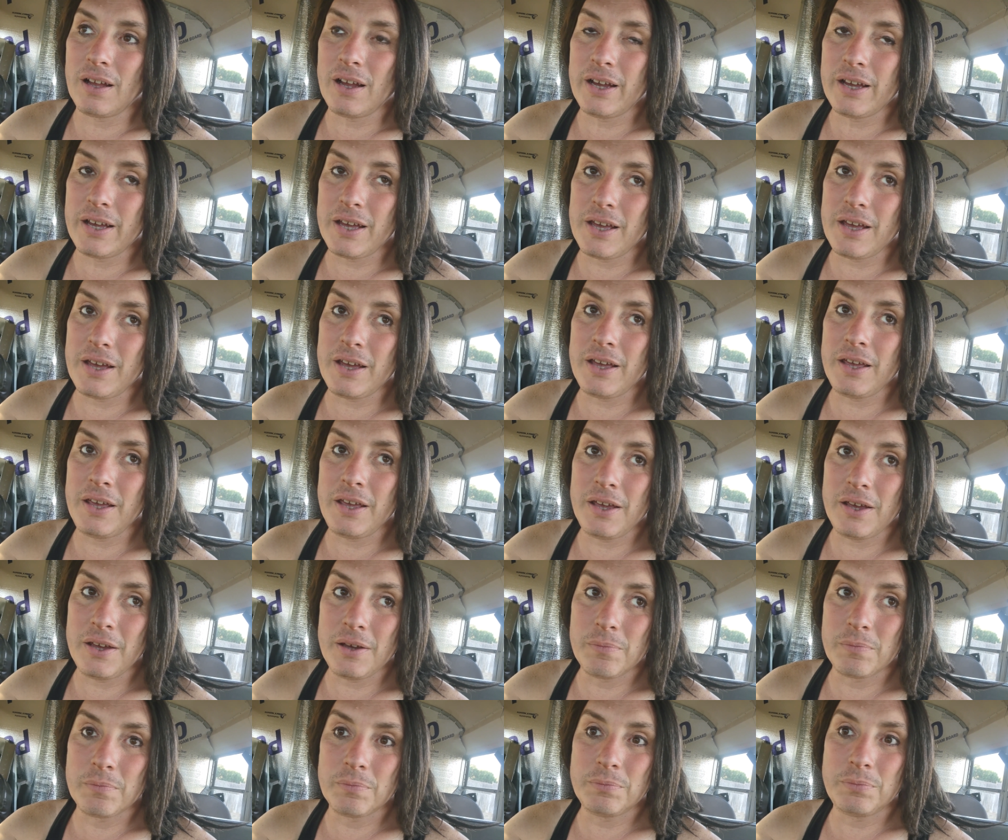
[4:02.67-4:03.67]
I, I,
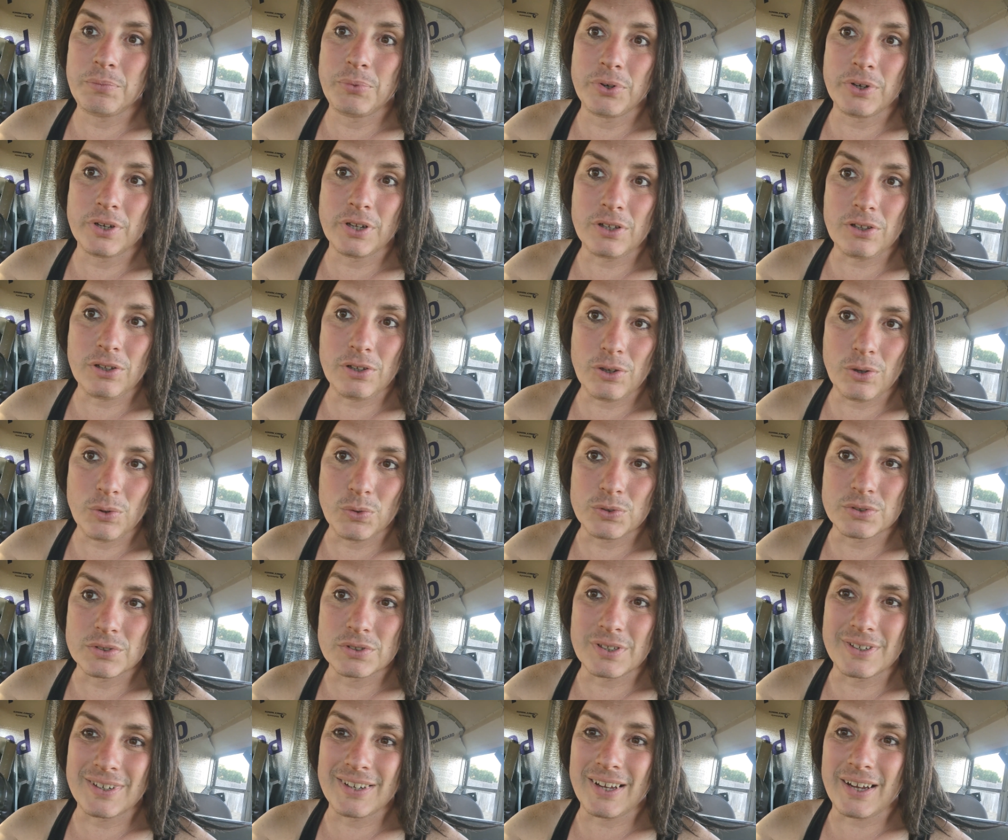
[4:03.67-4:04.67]
am pretty
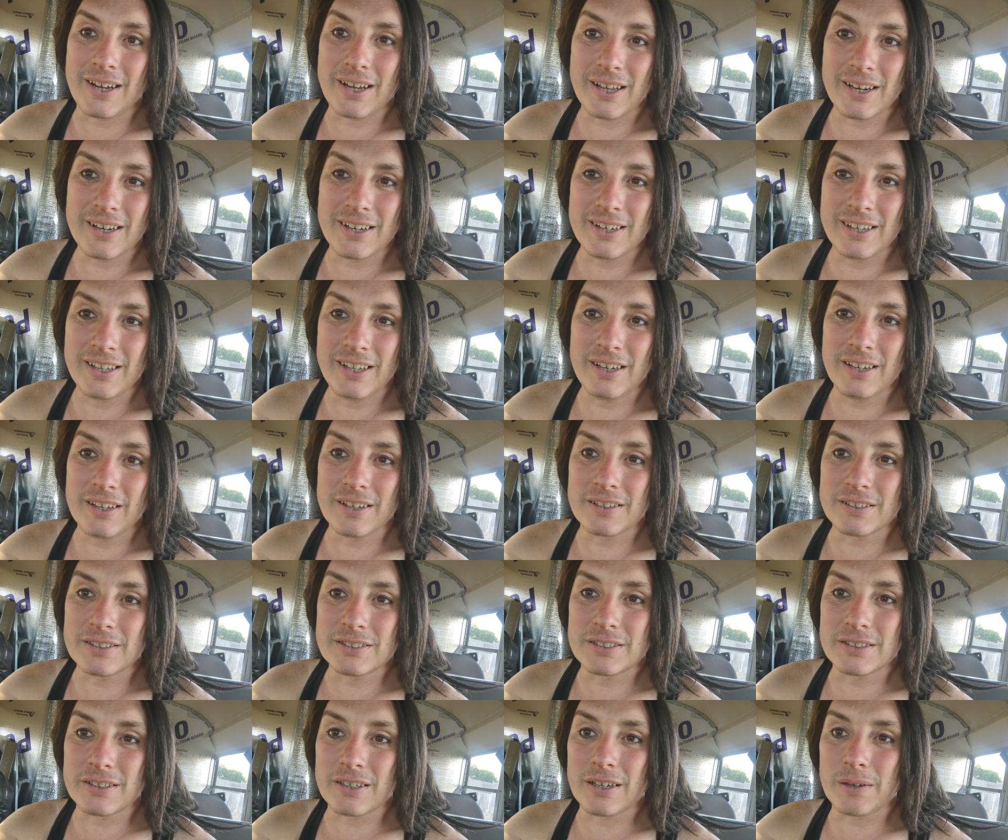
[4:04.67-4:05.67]
close to not needing
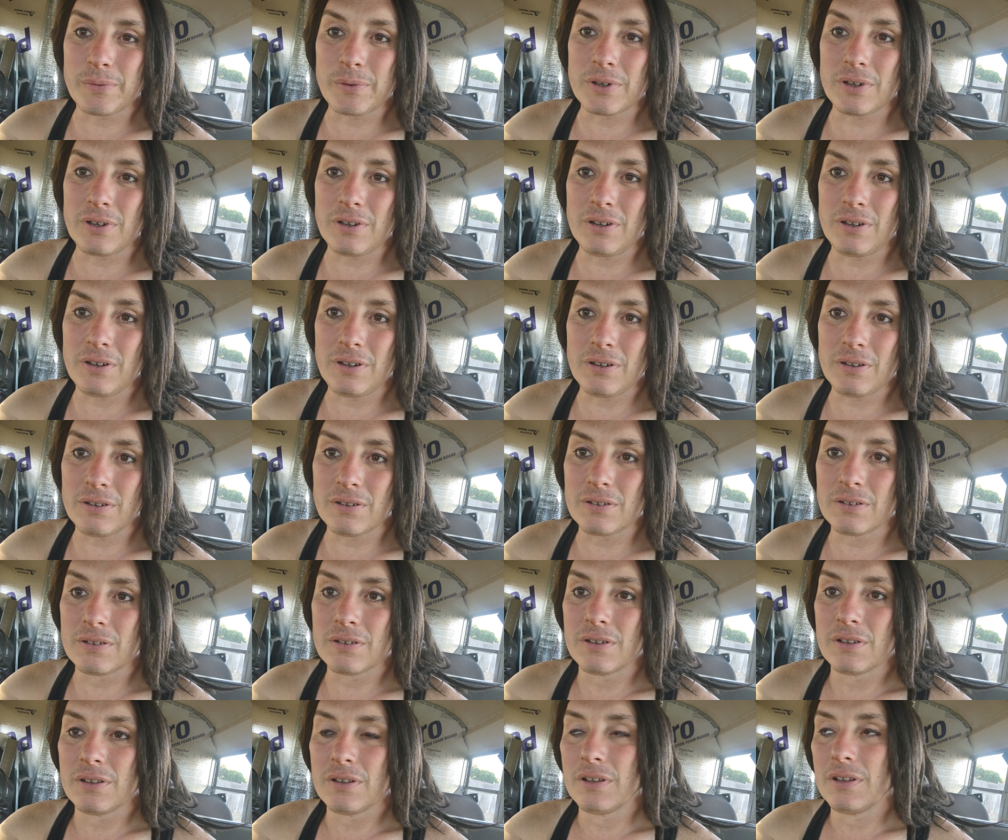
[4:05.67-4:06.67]
a job at all.
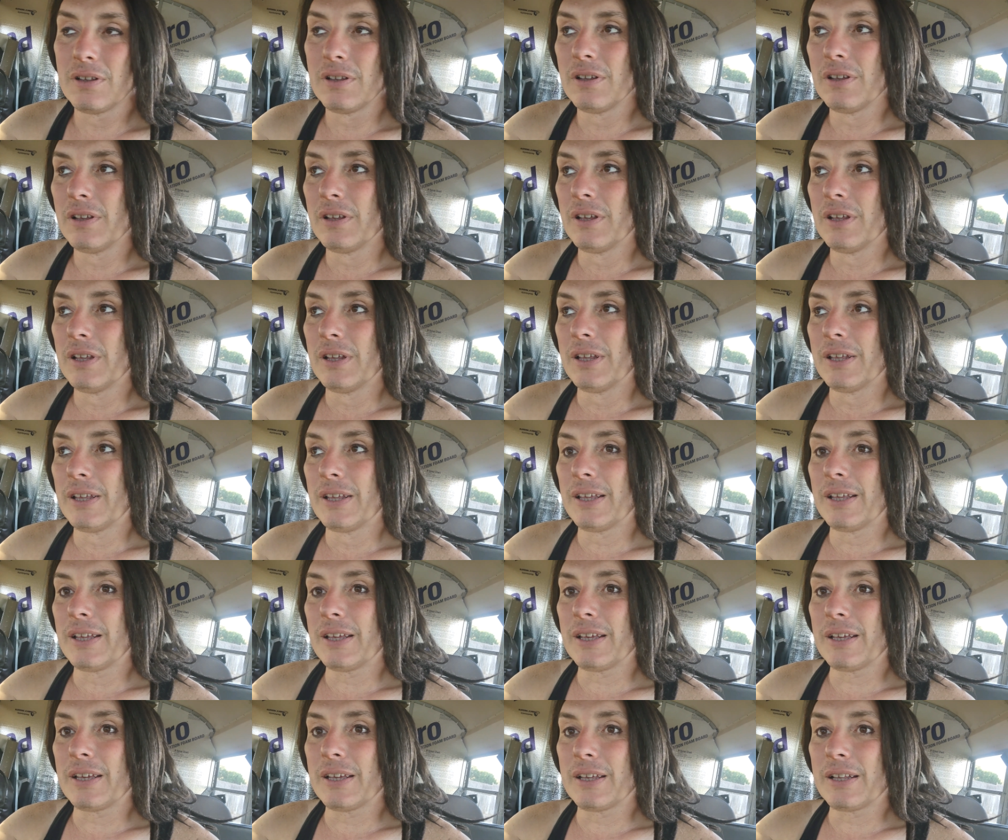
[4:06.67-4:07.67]

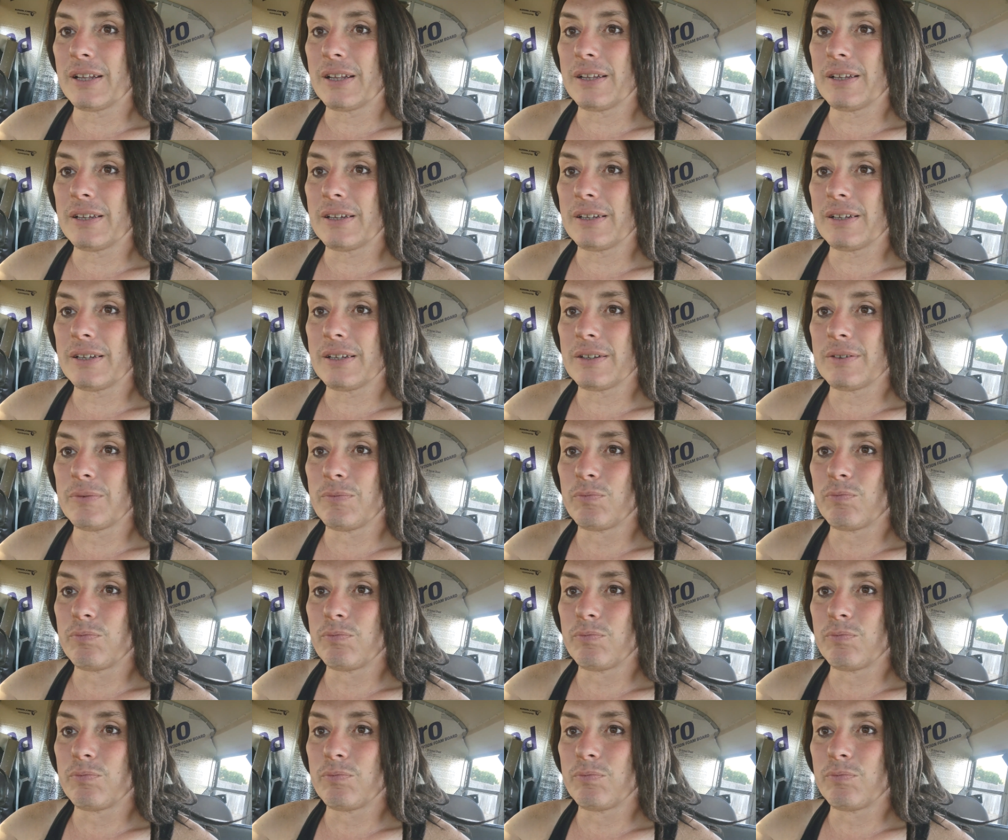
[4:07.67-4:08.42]
And, uh,